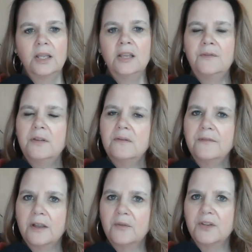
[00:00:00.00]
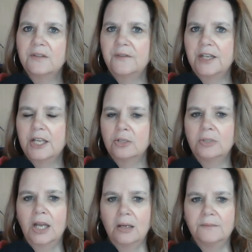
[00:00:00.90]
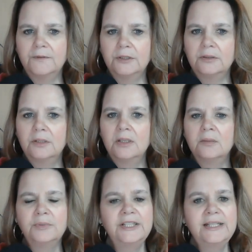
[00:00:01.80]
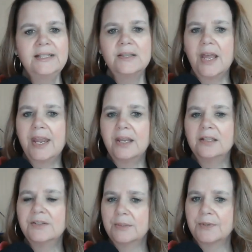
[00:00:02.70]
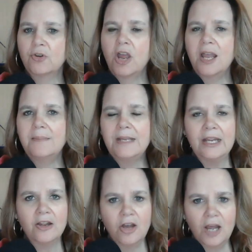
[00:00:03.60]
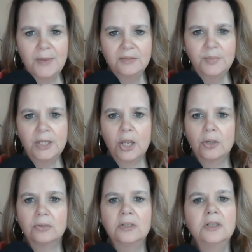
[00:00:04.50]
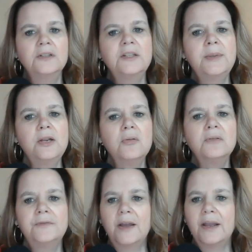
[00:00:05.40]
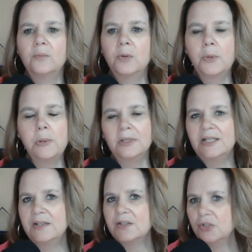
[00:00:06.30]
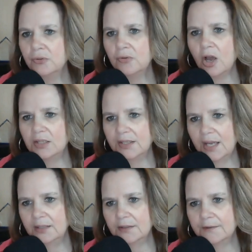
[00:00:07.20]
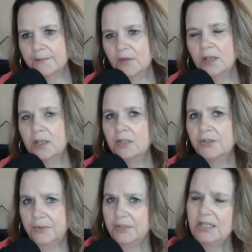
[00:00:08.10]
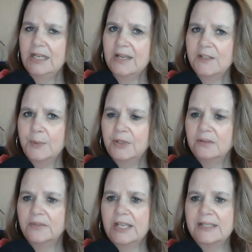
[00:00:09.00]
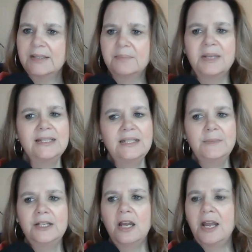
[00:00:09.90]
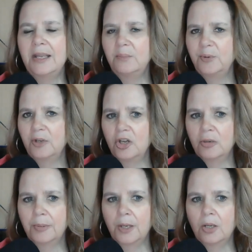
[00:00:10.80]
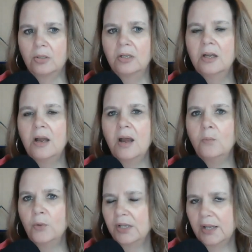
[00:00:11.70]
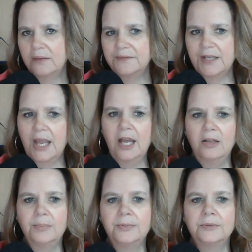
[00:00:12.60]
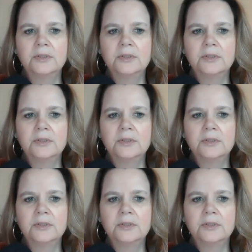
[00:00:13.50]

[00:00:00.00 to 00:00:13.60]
If you found this video helpful, please like, subscribe, and comment below to be notified when we release new content. Do you need expert advice? My team and I at ProcurePro would love to help.